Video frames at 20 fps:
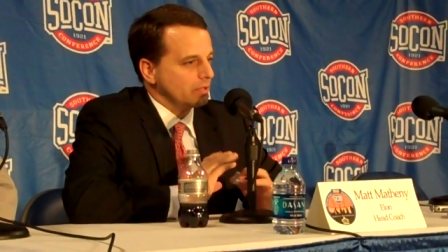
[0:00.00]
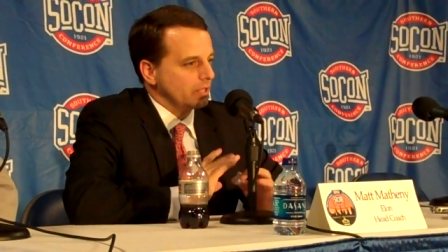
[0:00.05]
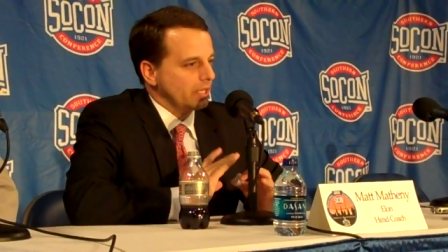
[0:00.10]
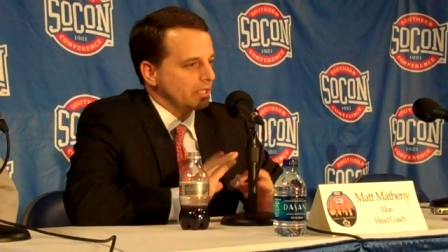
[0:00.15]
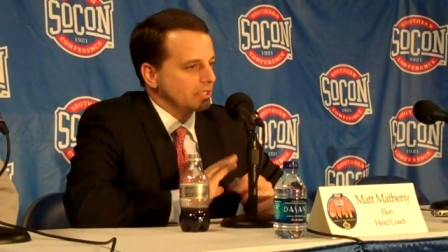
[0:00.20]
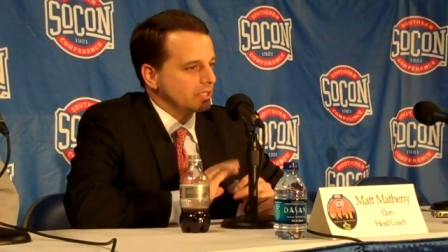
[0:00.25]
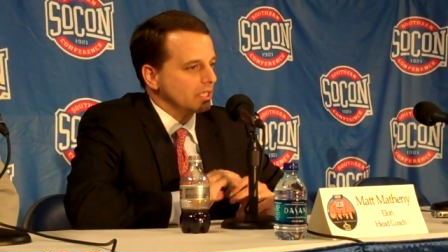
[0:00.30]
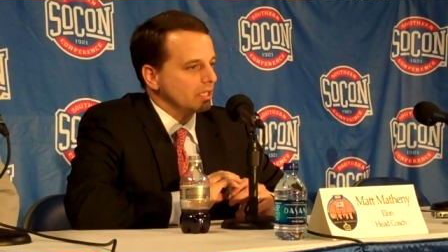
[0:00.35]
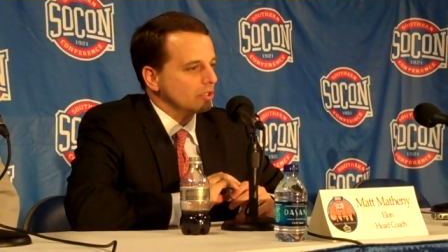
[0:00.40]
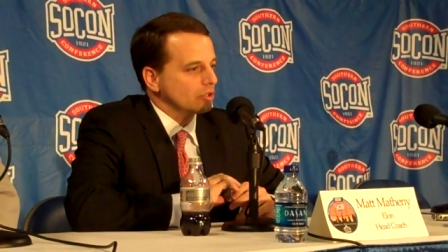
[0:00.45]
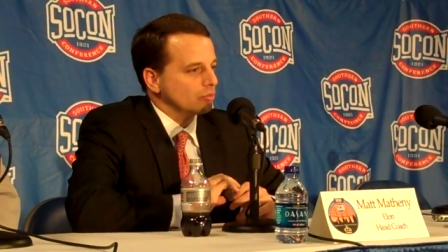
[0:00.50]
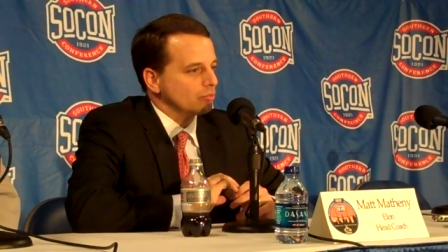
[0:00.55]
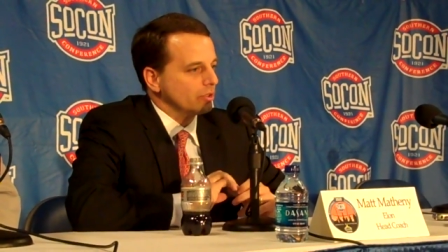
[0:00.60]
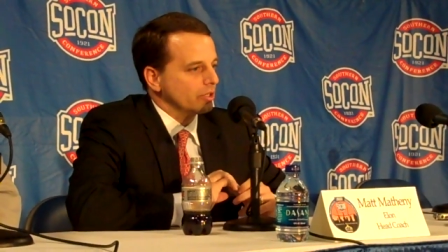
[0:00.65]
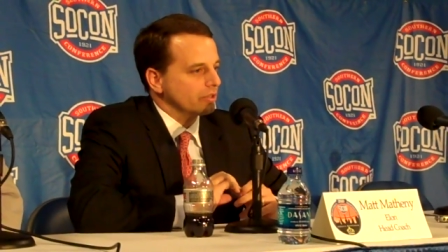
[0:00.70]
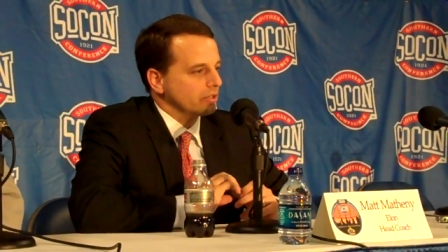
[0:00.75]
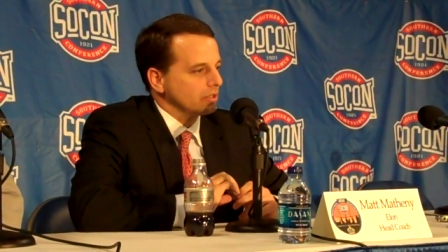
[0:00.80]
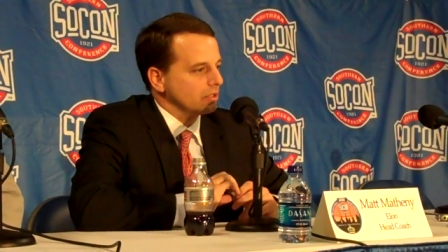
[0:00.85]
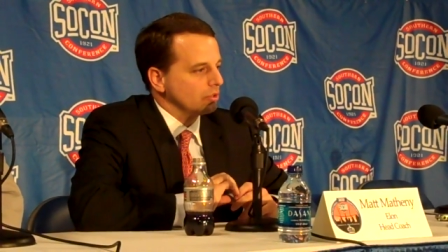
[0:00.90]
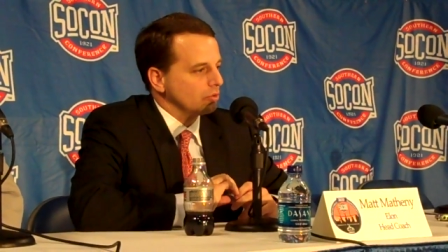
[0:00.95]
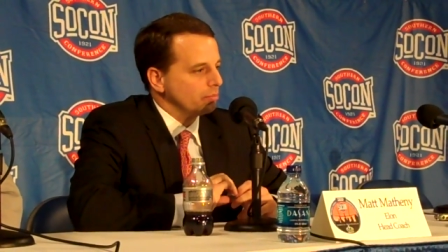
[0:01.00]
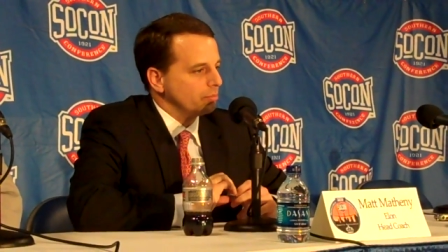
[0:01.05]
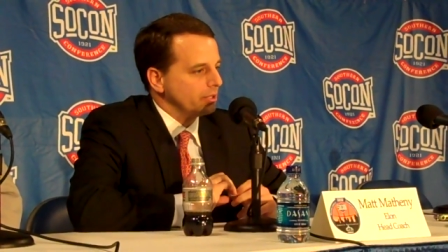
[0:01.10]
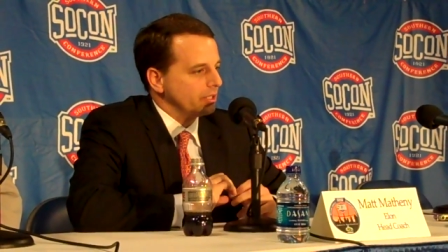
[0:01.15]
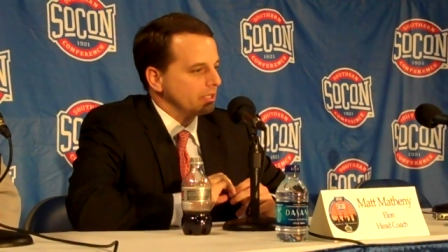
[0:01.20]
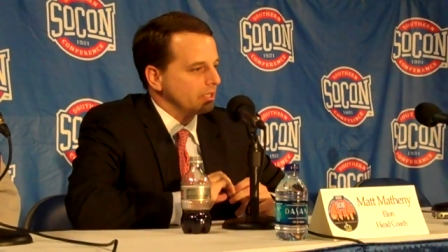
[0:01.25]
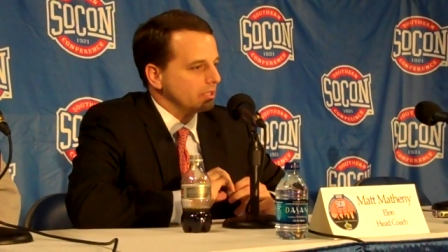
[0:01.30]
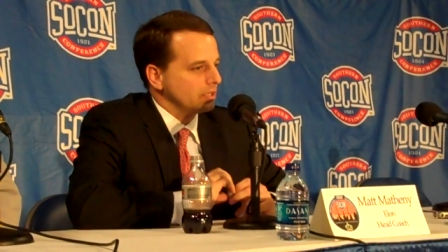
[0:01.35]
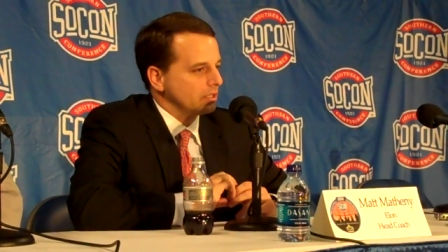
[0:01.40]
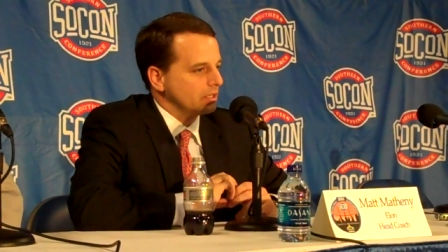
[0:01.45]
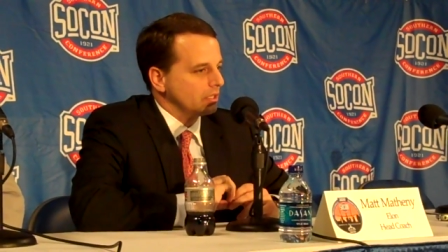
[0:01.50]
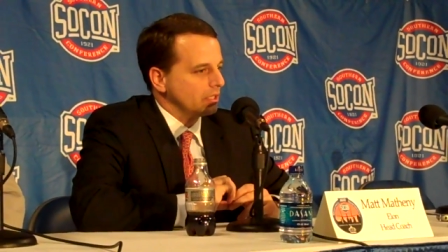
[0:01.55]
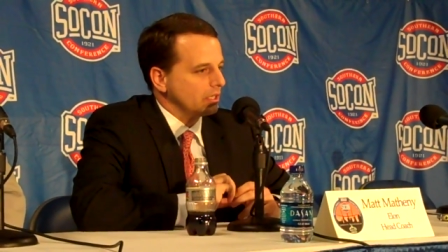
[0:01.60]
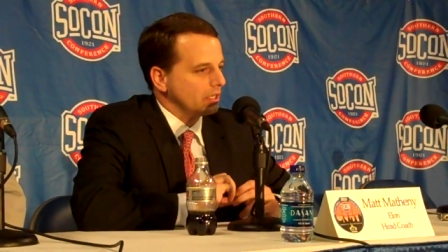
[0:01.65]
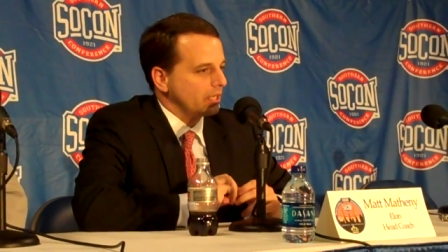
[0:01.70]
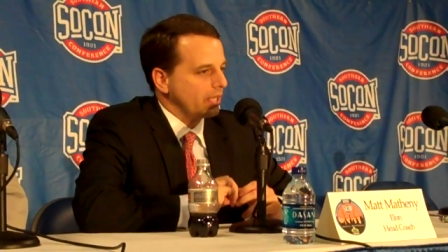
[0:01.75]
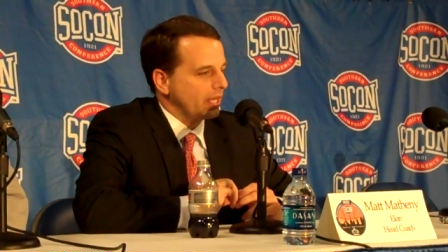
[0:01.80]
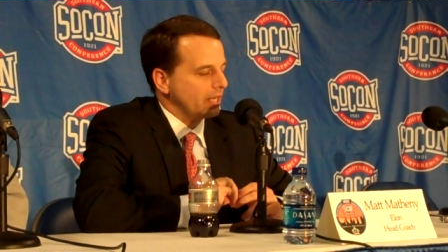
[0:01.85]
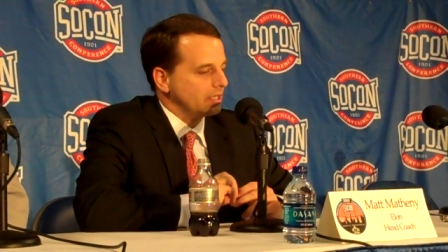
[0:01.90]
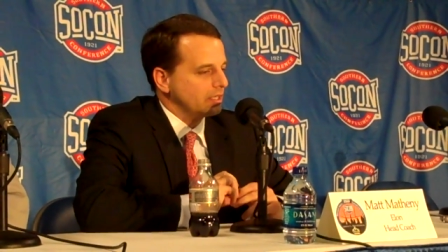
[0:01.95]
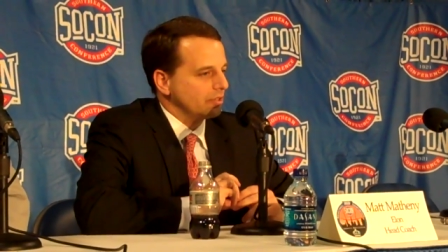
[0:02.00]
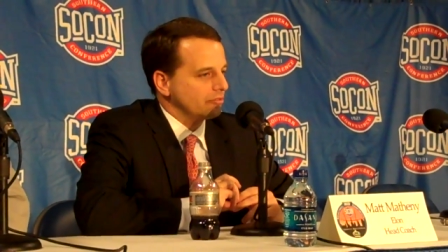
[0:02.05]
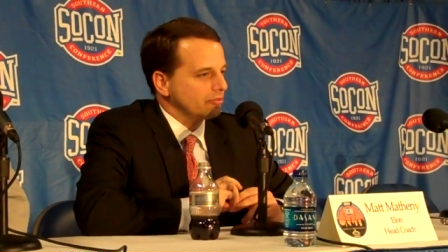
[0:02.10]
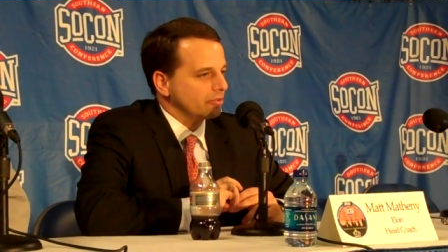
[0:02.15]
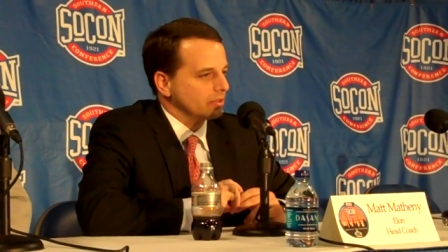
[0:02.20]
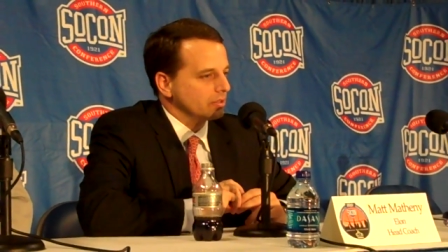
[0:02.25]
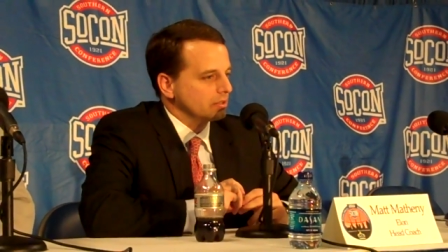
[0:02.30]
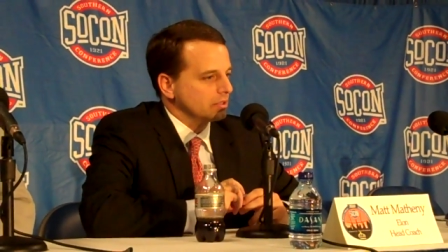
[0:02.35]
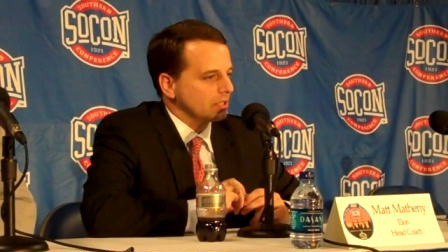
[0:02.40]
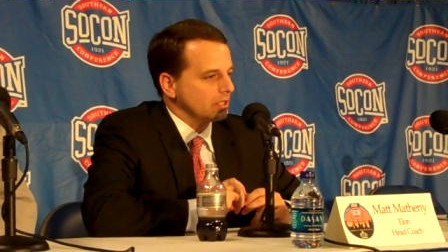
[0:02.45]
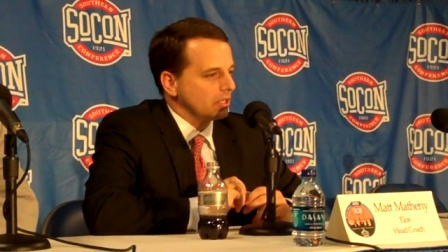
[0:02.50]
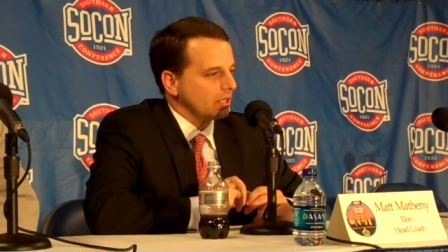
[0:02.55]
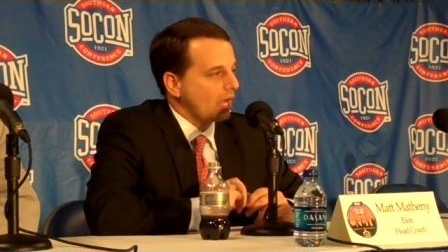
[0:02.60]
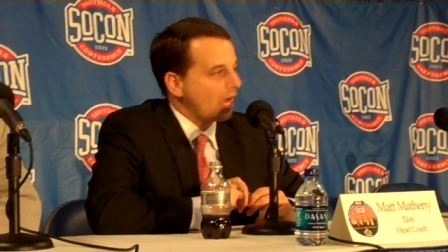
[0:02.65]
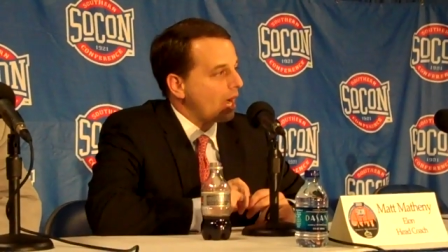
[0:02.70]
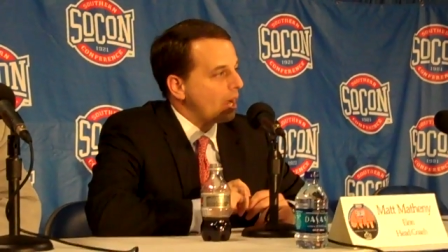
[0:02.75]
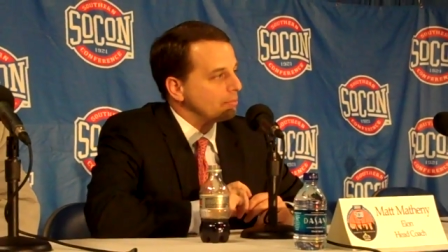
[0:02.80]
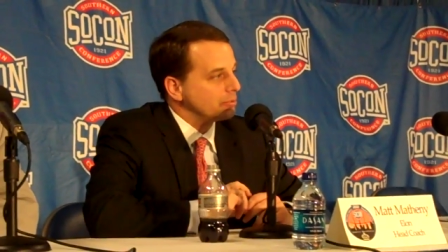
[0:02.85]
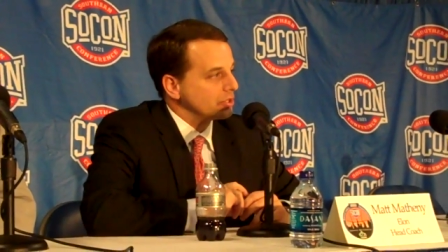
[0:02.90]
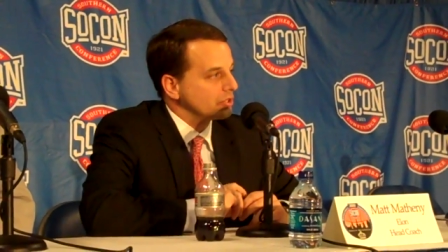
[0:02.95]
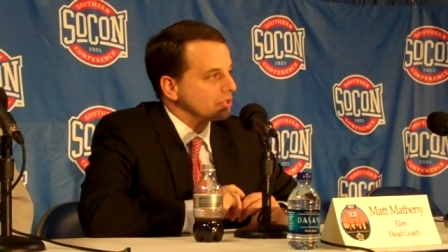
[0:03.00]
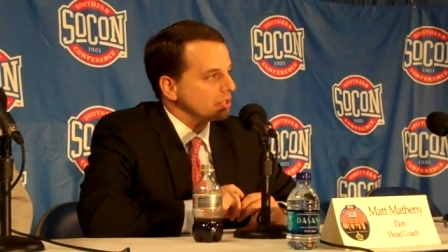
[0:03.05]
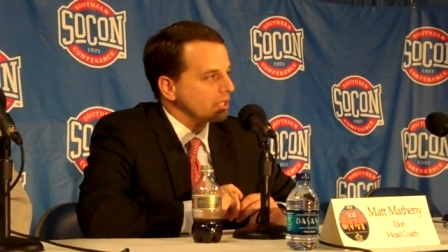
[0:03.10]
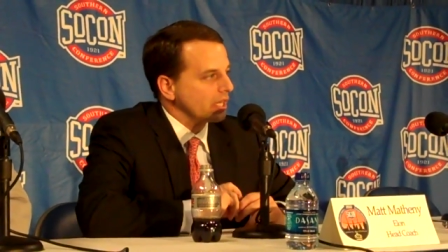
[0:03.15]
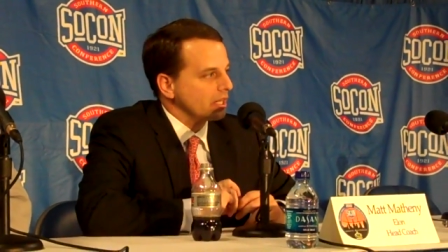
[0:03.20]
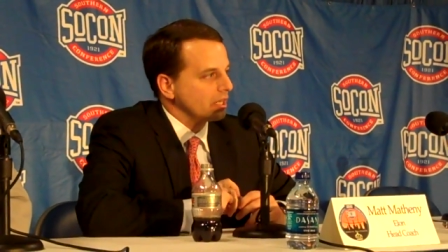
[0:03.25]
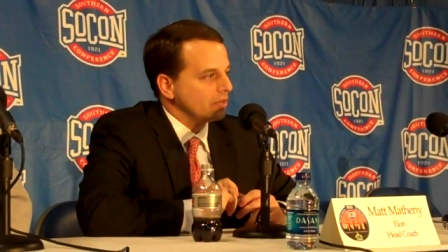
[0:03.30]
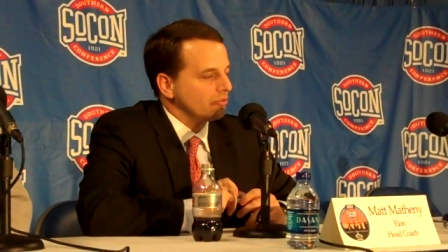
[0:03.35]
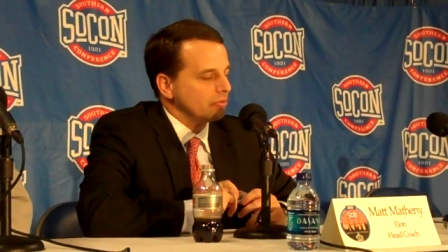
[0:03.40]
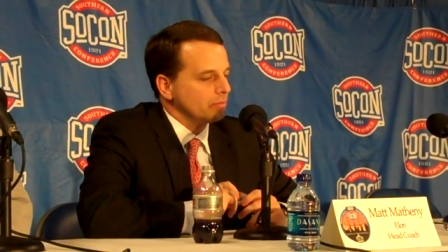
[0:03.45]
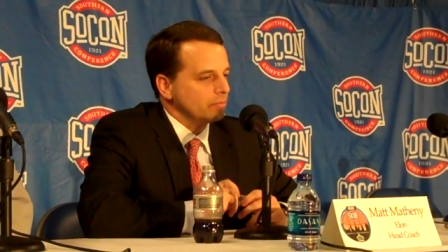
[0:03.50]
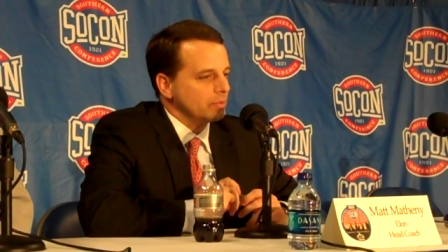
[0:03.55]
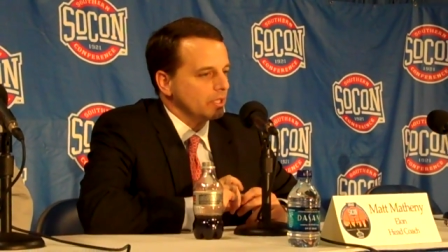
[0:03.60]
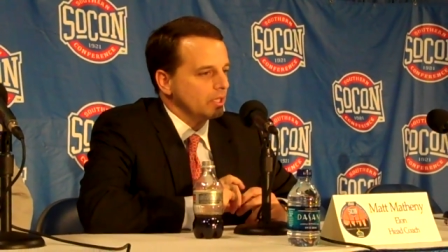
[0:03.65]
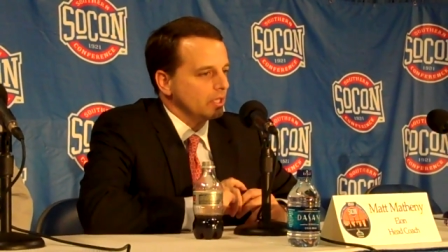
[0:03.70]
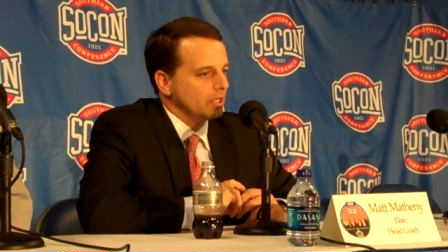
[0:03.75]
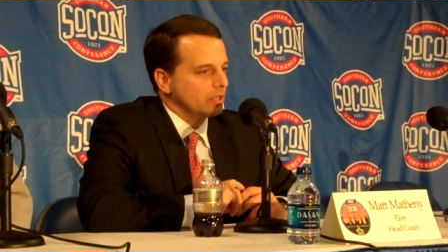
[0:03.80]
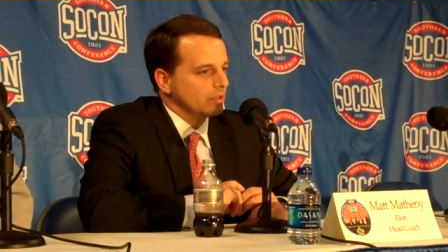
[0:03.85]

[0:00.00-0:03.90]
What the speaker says: had tinkered with a little bit and had different options out of them.